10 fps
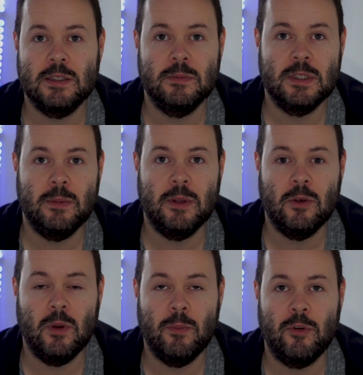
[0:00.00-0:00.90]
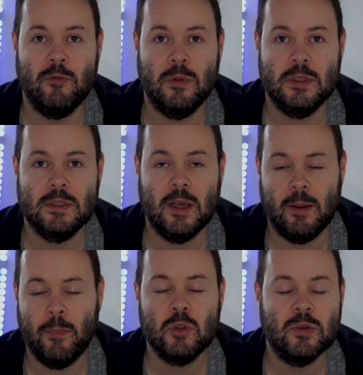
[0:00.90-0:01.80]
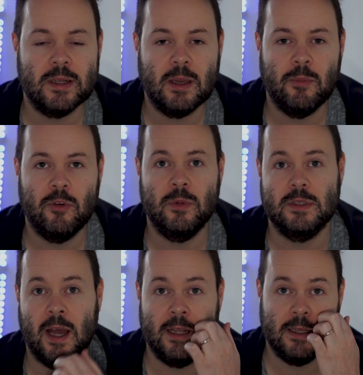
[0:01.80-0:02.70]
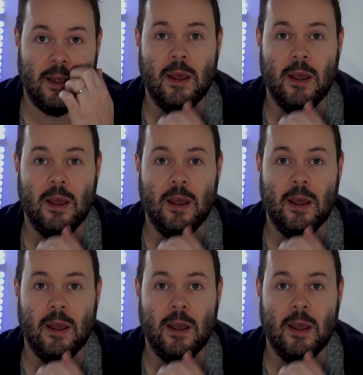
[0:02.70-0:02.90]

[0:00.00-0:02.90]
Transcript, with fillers: some CPU improvements, bottleneck improvements, and